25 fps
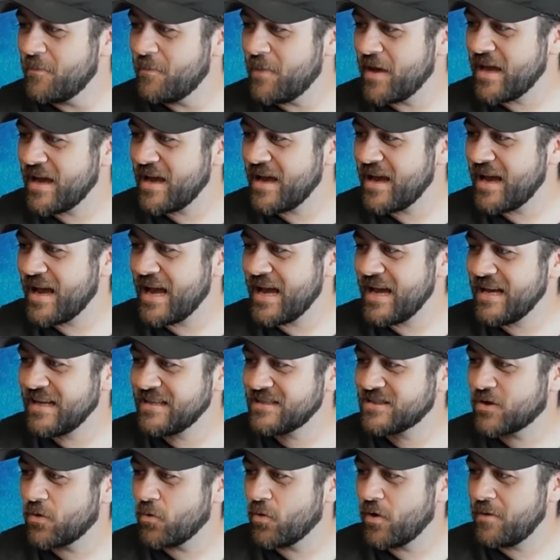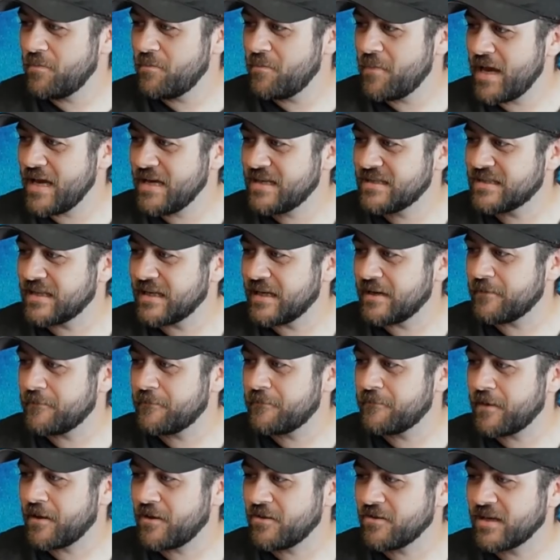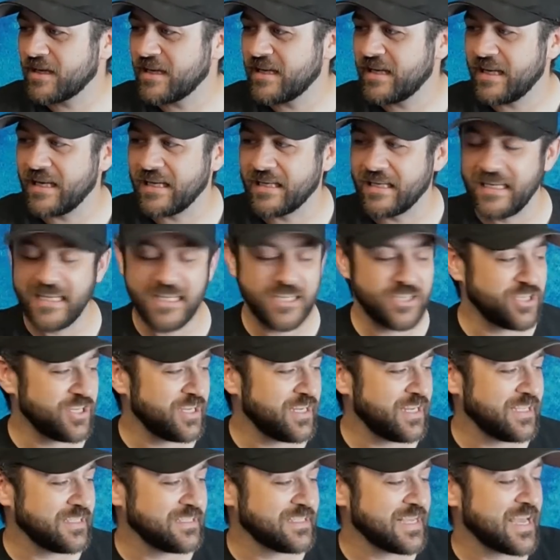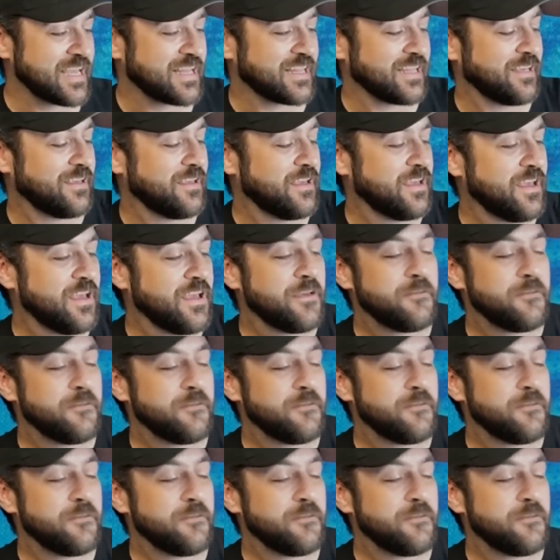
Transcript: May I ask what makes it Falcon Edition exactly?